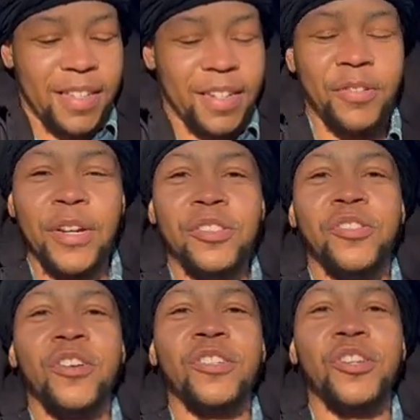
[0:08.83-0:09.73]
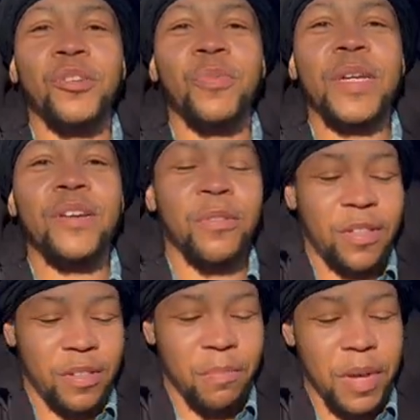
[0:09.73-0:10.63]
a great start to your week on
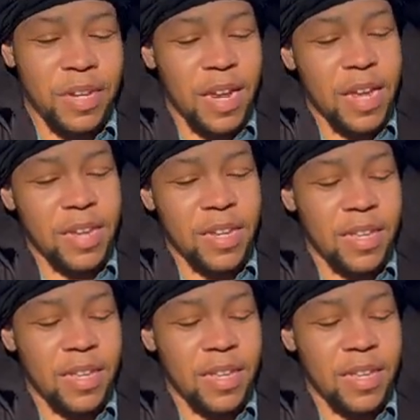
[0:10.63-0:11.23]
this Monday.